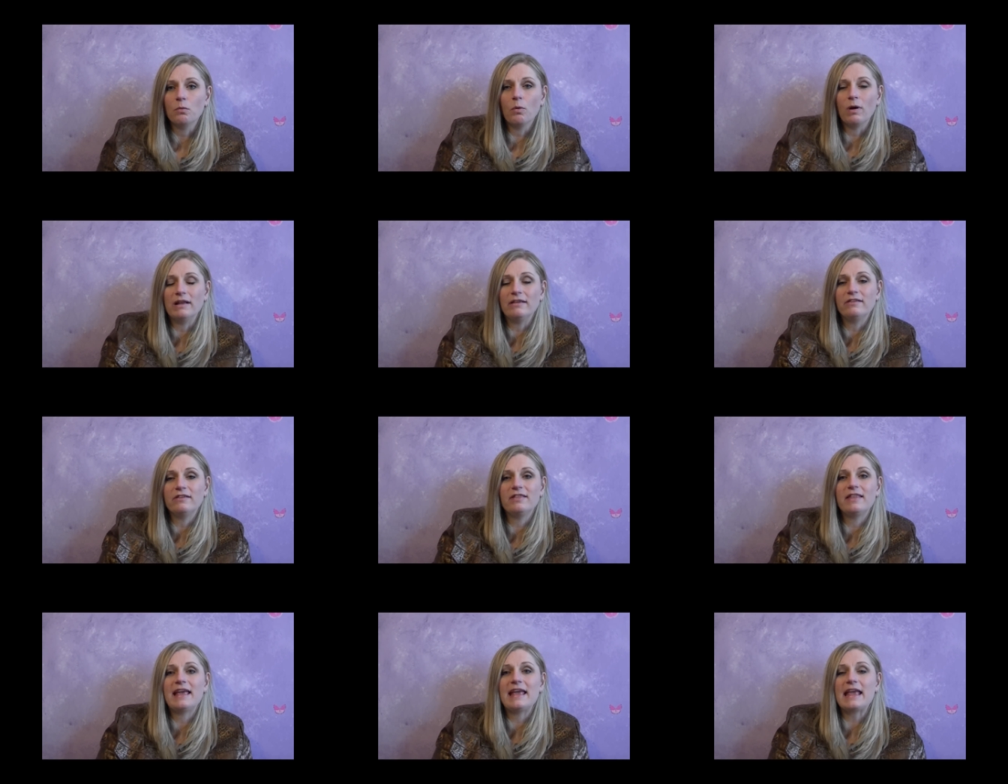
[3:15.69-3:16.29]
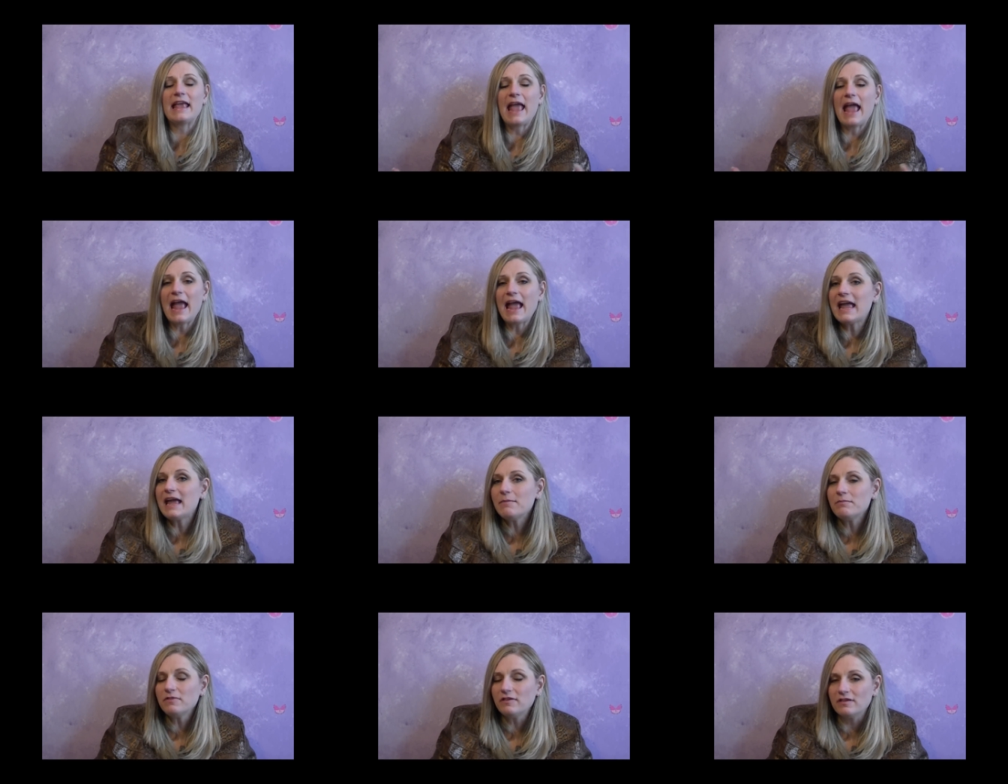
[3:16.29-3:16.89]
Once they
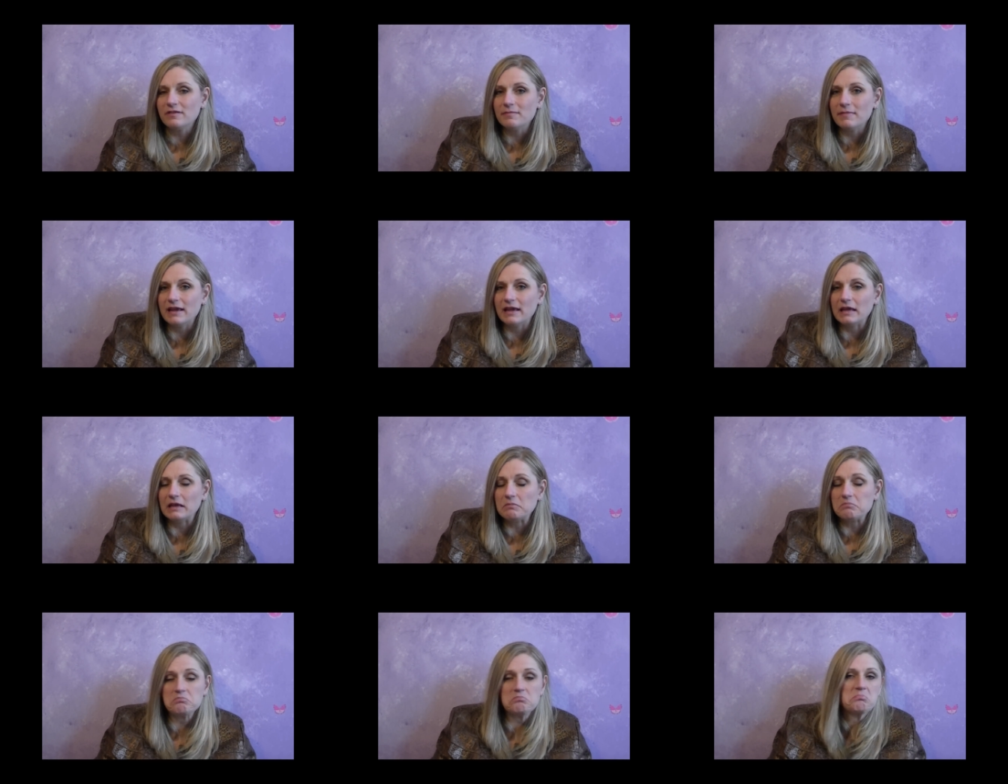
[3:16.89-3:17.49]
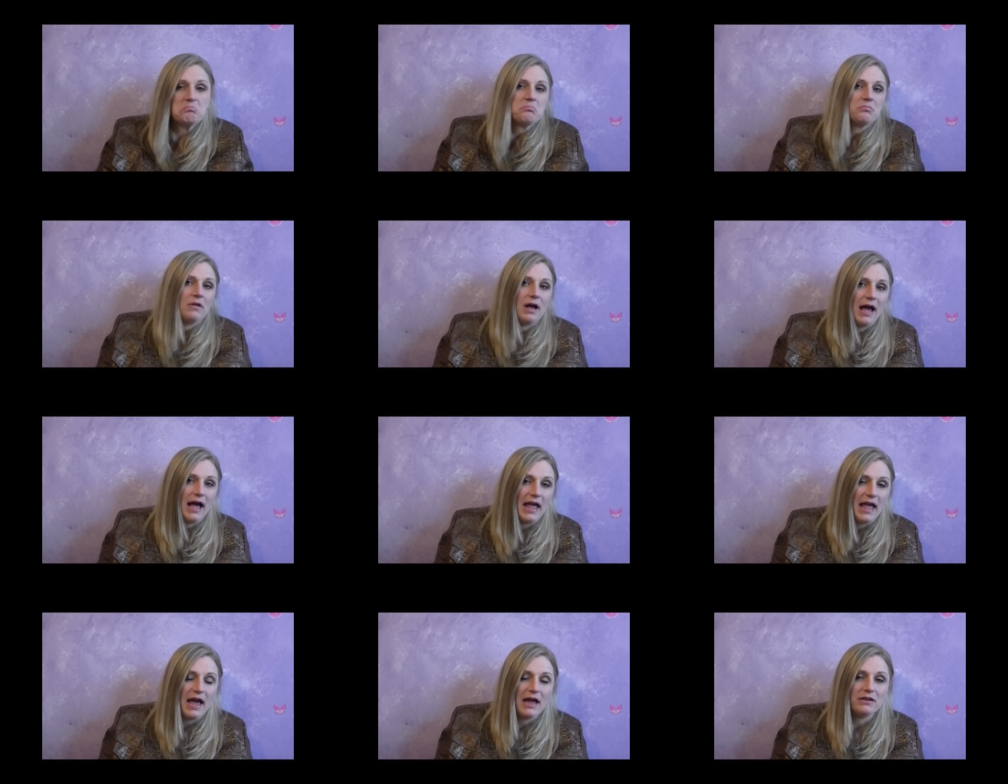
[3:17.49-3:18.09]
came to me,
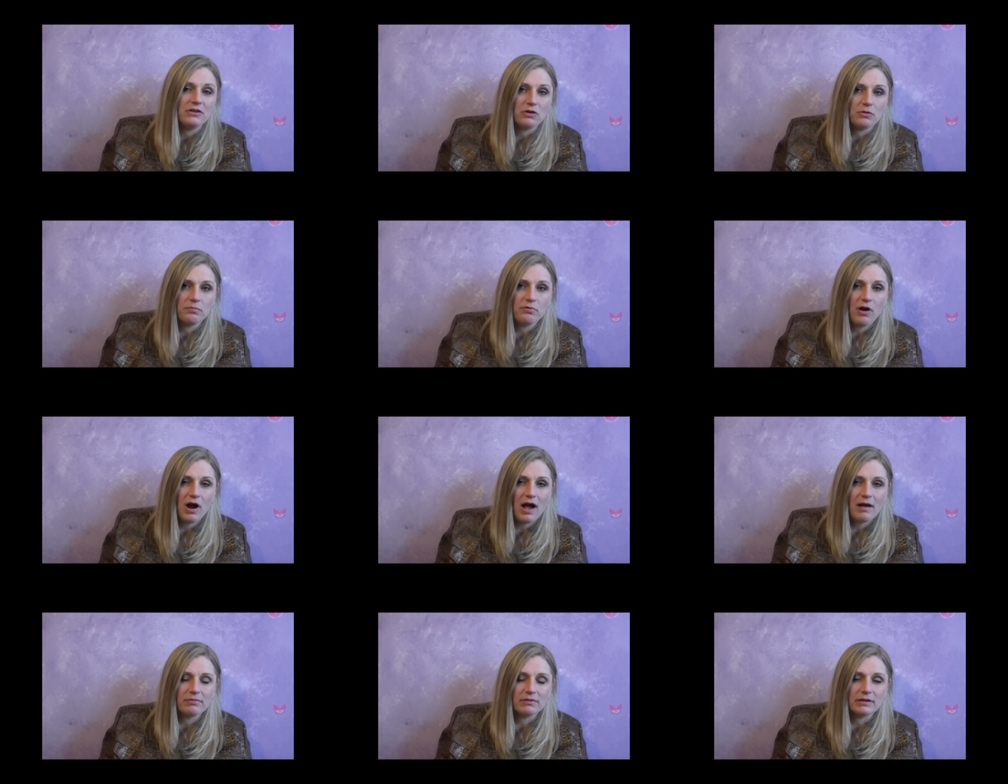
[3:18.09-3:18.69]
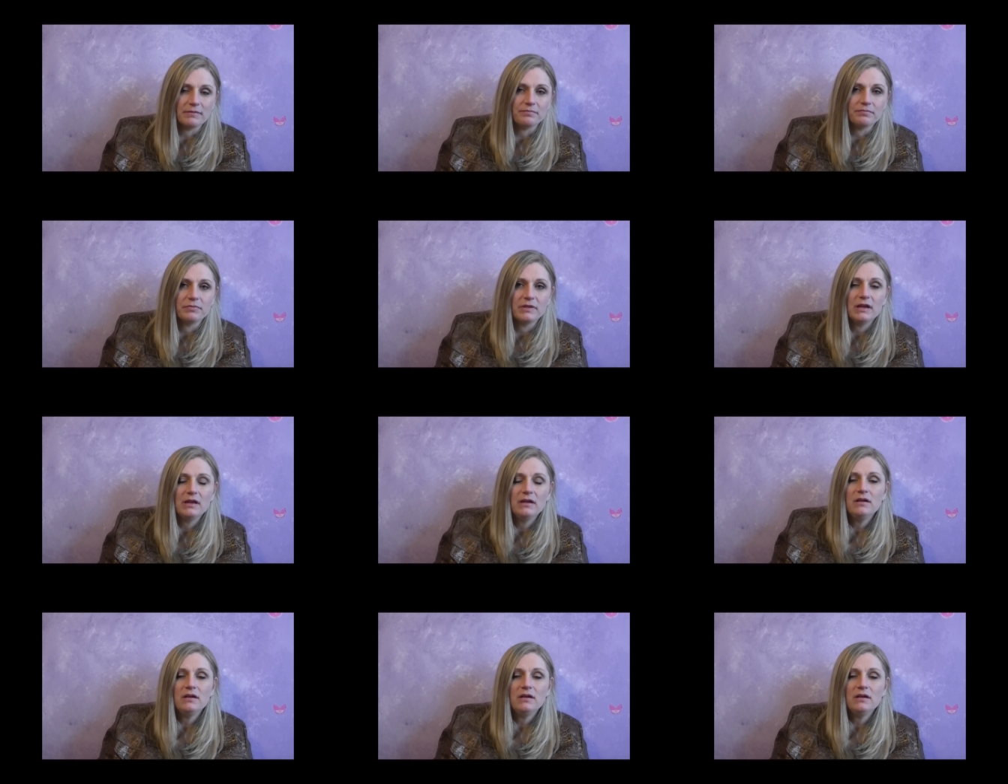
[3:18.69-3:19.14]
I had no problem.